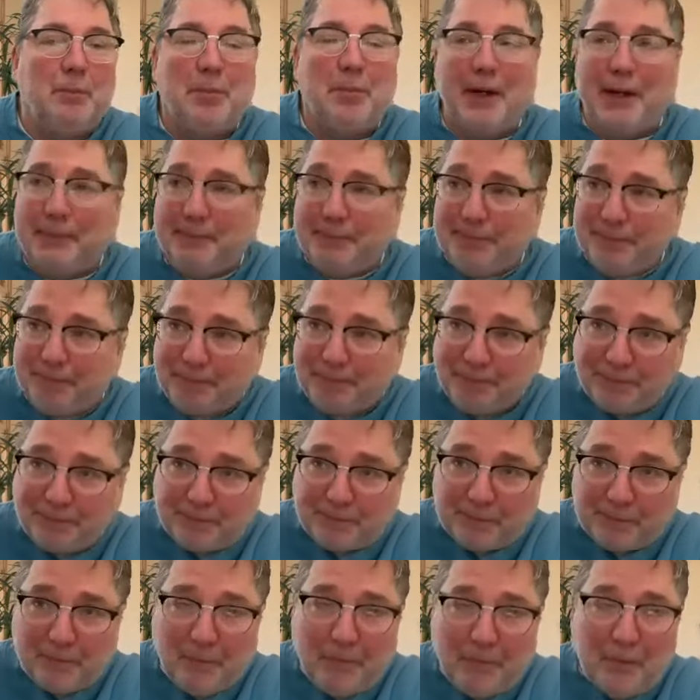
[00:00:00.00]
But
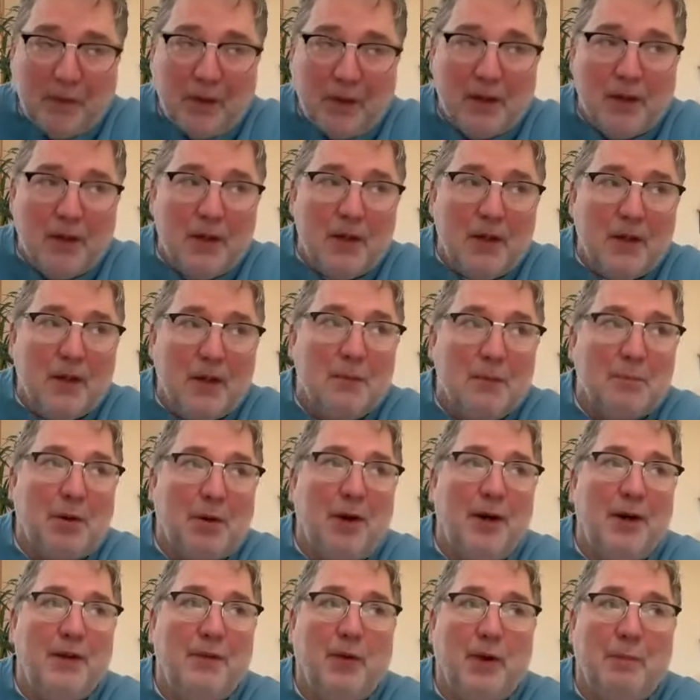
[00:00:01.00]

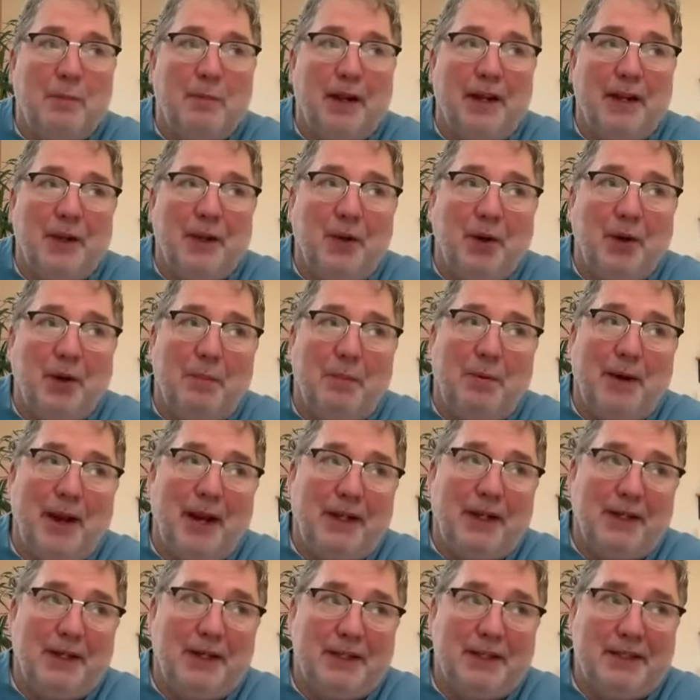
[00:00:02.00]
part of what my yoga
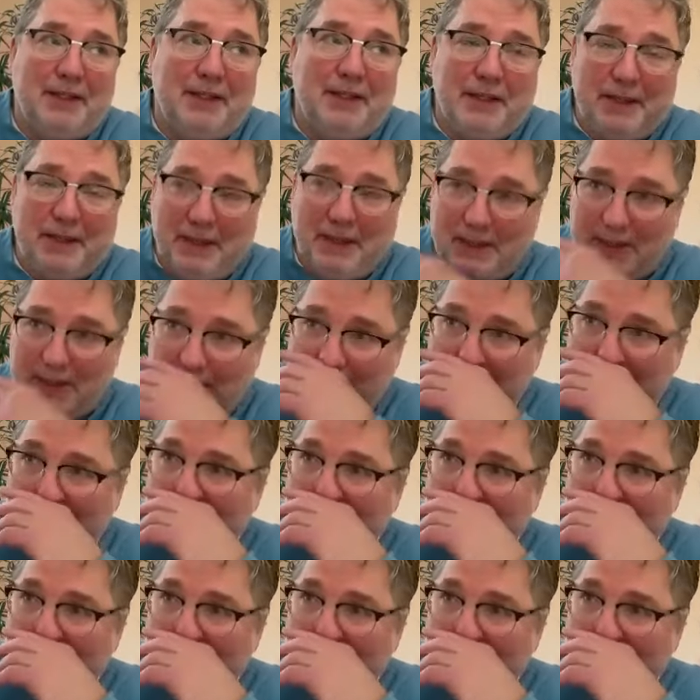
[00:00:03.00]
practice did,